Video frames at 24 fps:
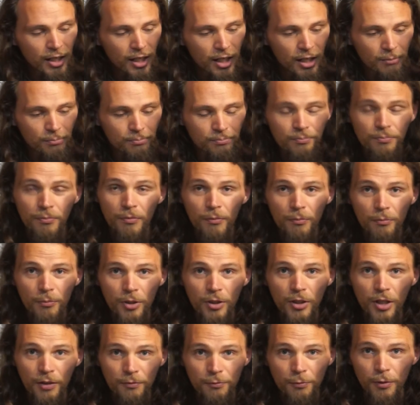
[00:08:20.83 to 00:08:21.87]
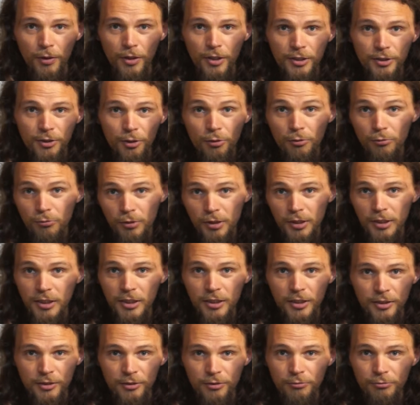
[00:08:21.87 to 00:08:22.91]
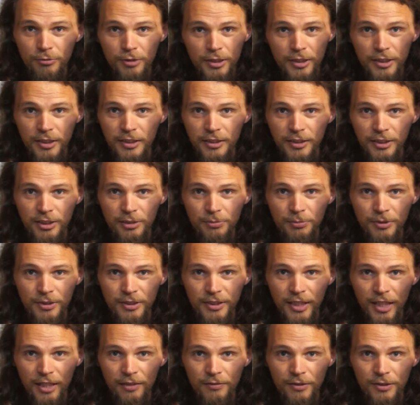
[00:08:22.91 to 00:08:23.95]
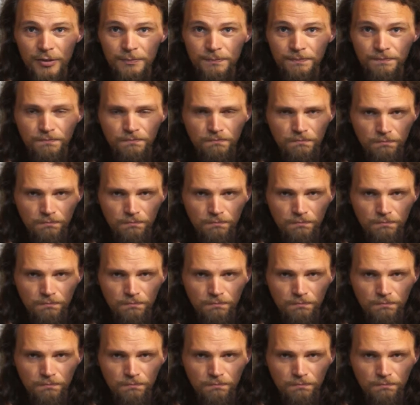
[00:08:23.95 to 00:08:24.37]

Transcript: Um, but otherwise, really good, really easy to put together.